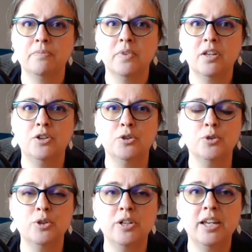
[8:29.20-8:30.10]
You're
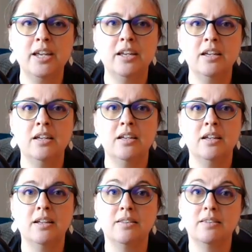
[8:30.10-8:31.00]
looking
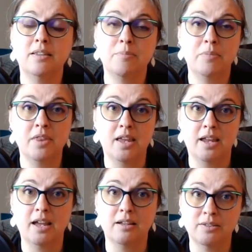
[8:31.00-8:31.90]
at
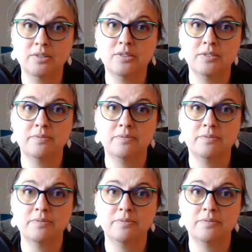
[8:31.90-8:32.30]
something else.